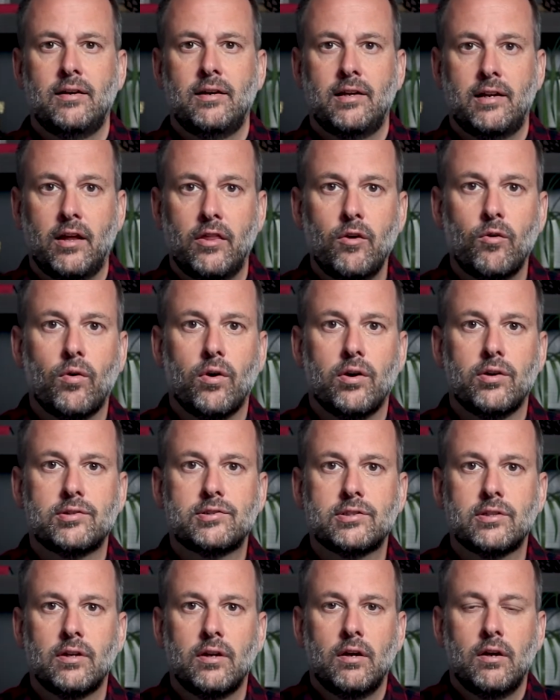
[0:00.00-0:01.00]
In other
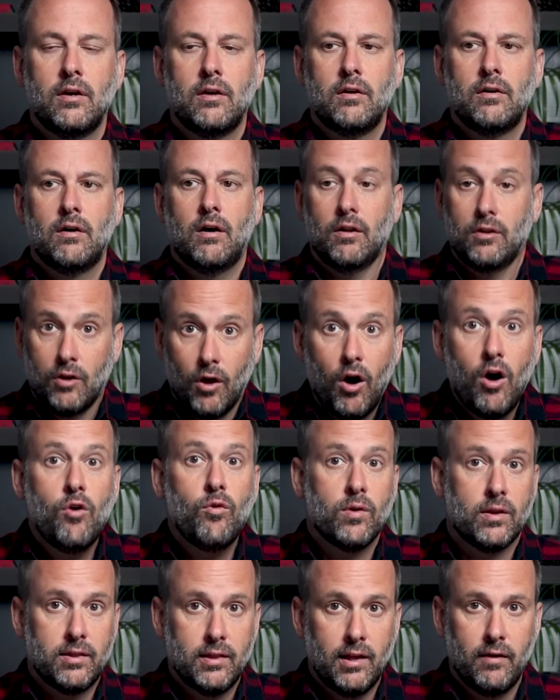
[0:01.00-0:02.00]
words,
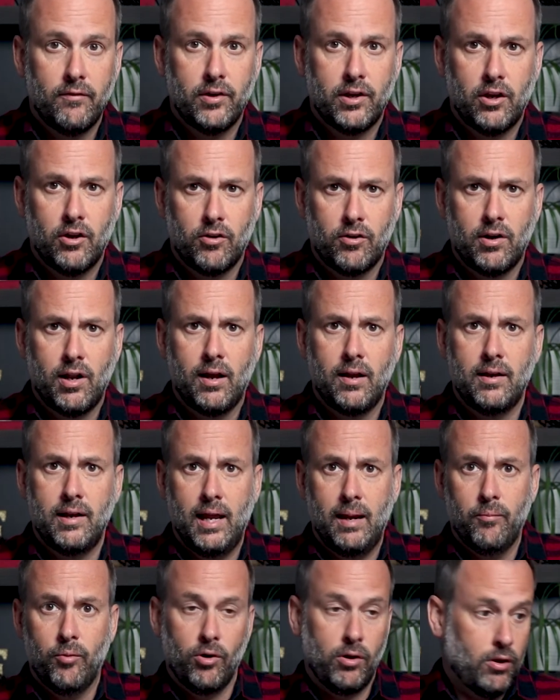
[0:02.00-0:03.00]
along with loving your
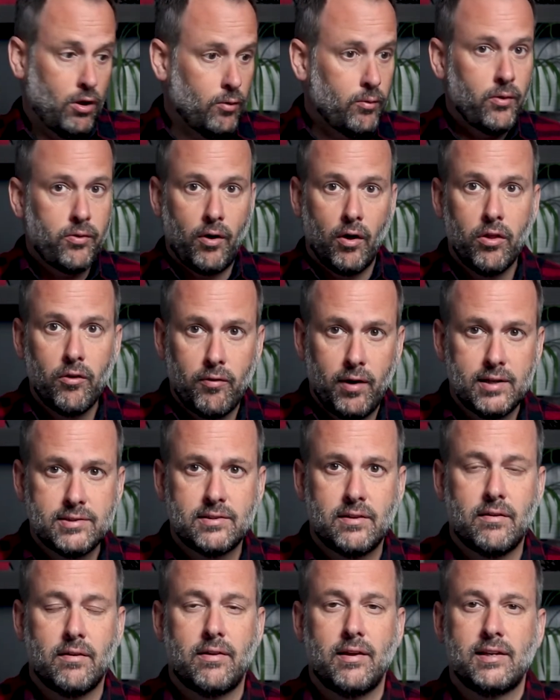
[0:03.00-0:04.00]
neighbor, along with all the
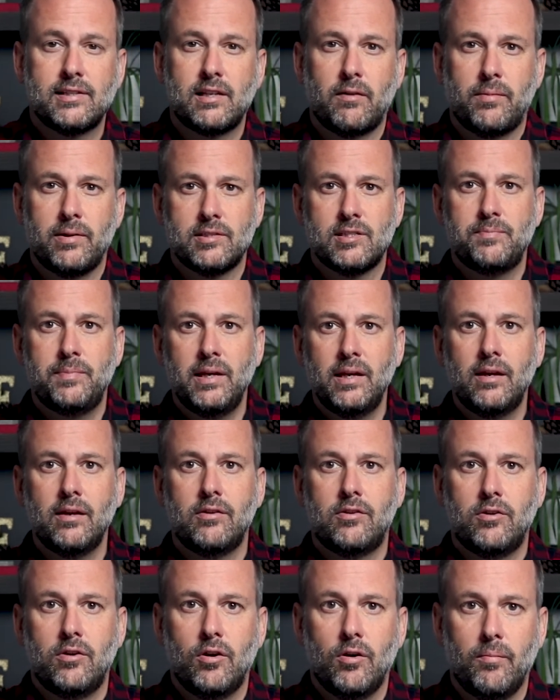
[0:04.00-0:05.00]
rest of the things I've been speaking
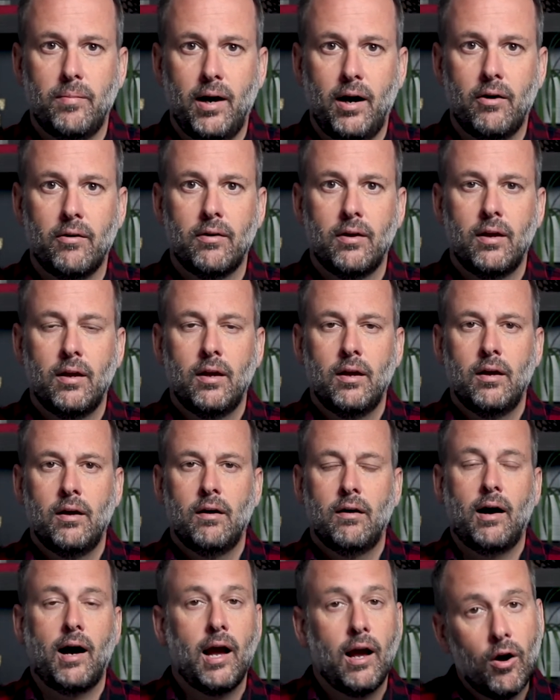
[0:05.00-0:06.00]
to you about,
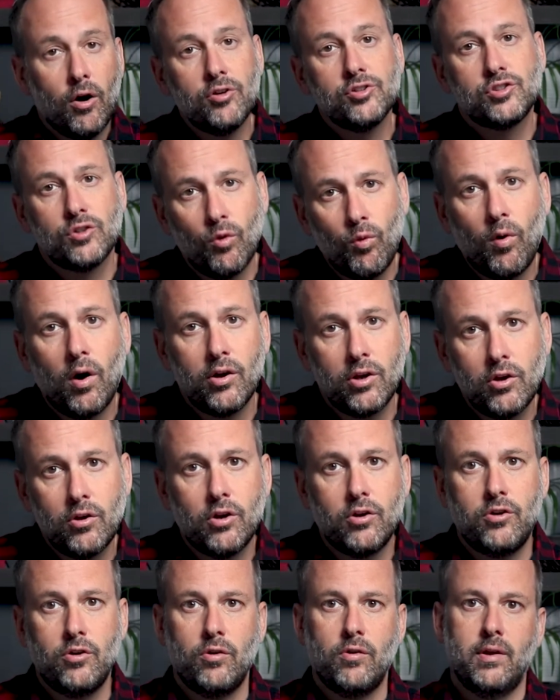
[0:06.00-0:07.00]
I also want you
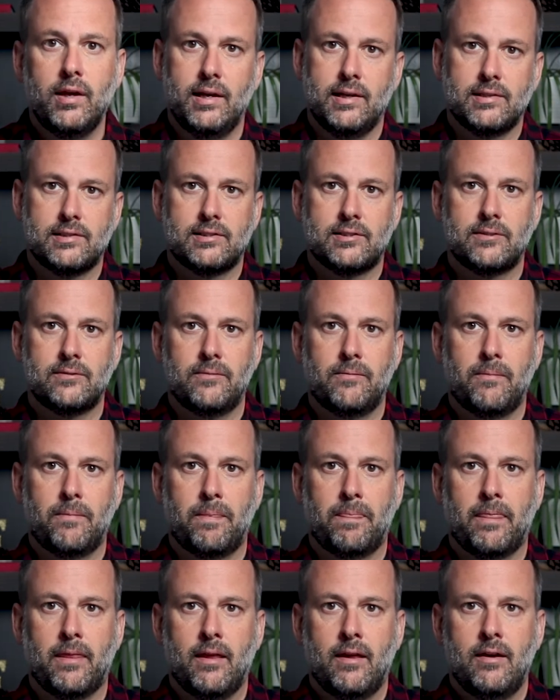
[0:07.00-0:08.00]
to do this.
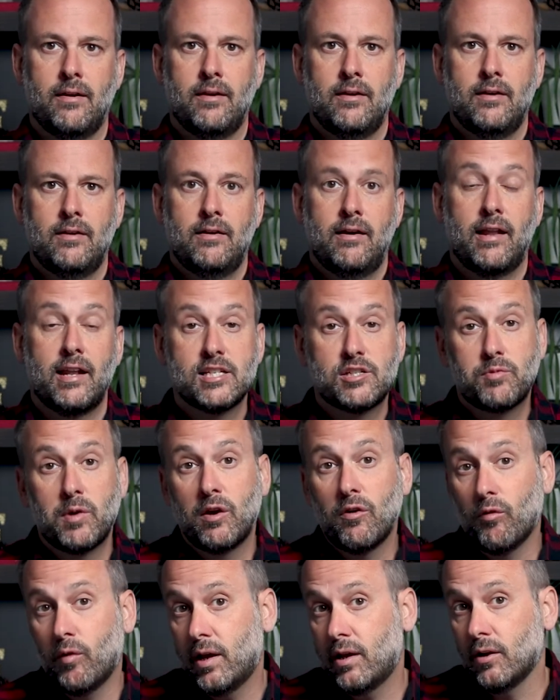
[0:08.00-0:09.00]
And as
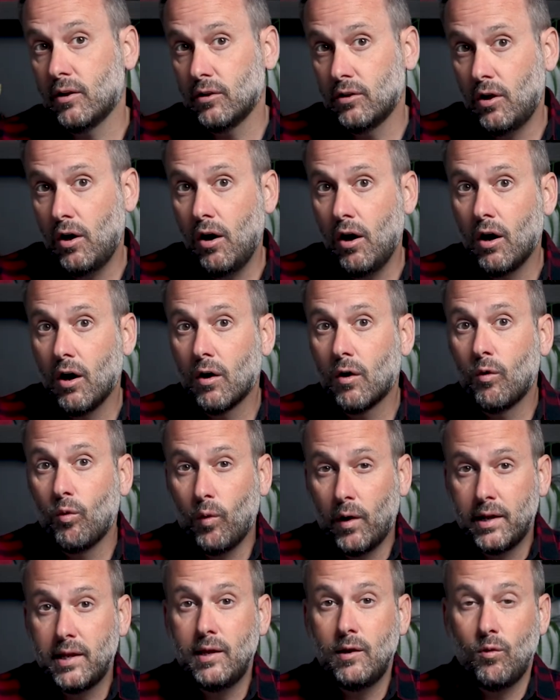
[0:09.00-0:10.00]
we read along,
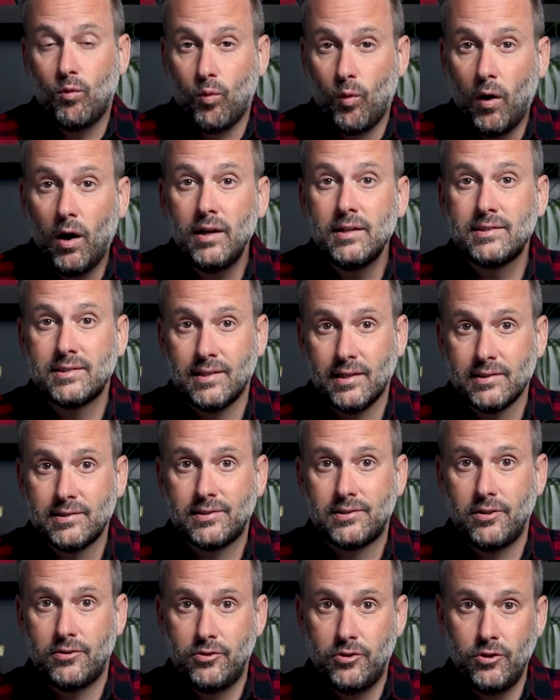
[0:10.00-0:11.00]
what he wants
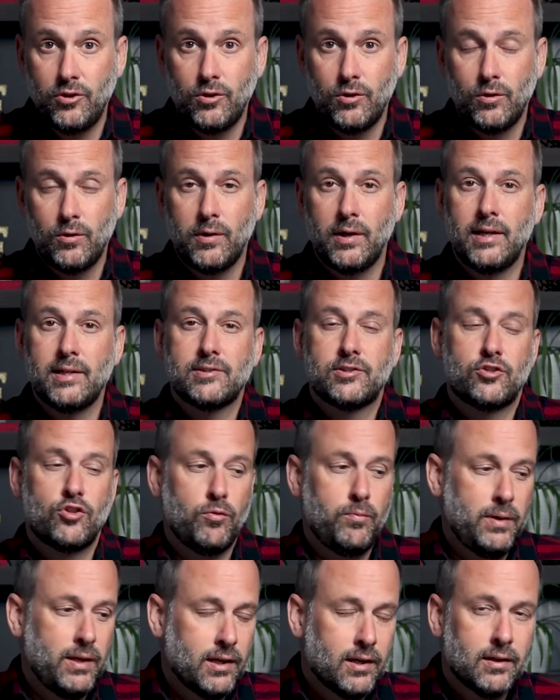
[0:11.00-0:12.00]
us to do is
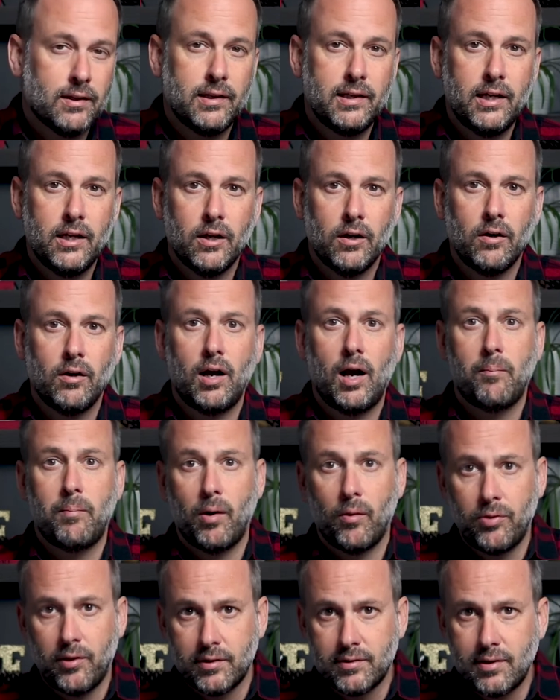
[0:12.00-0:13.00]
to be clear
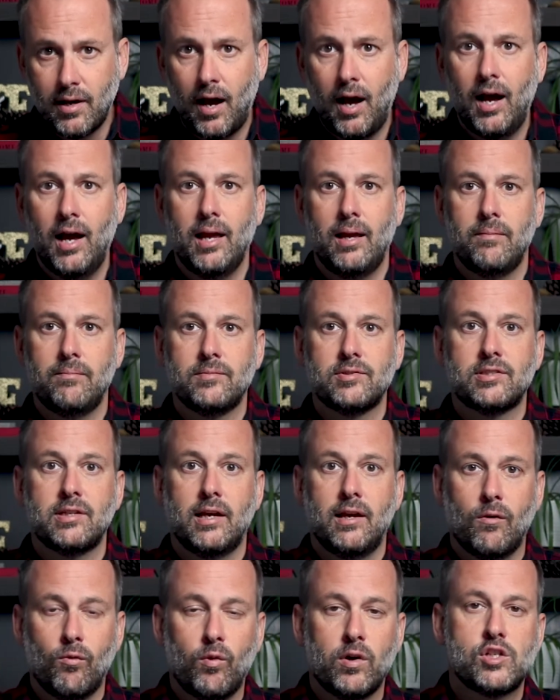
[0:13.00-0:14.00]
about the times
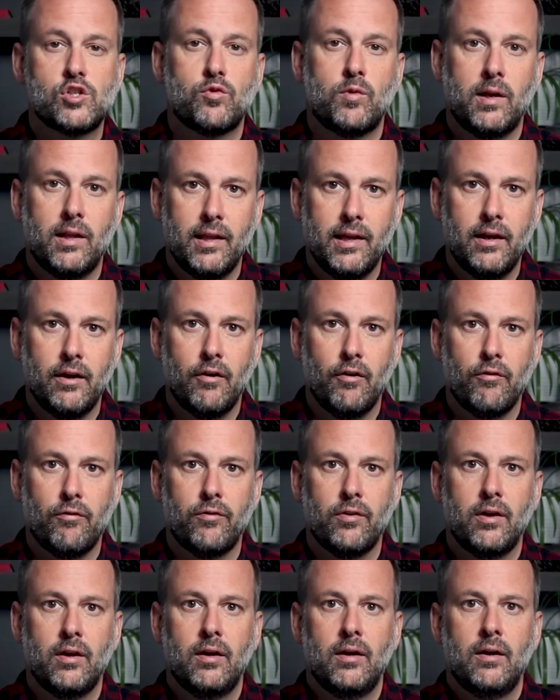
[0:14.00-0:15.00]
in which we live.